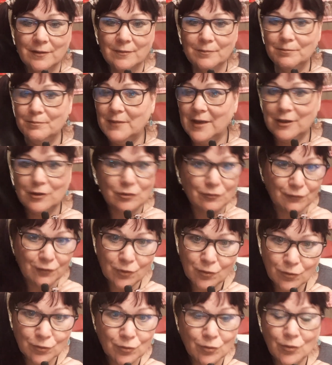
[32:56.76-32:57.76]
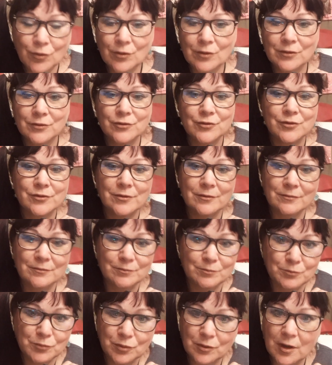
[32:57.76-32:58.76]
make the phone calls,
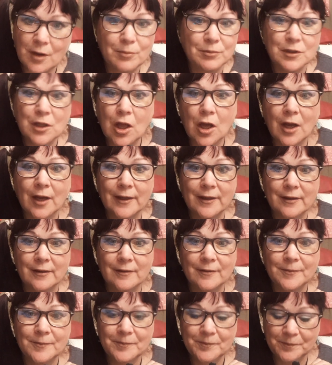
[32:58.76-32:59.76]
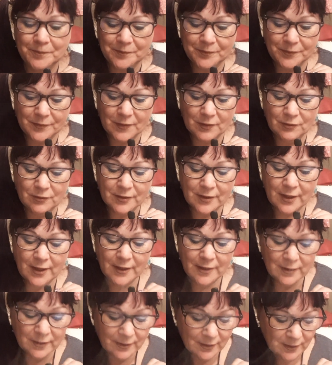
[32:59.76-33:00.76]
apply. Okay?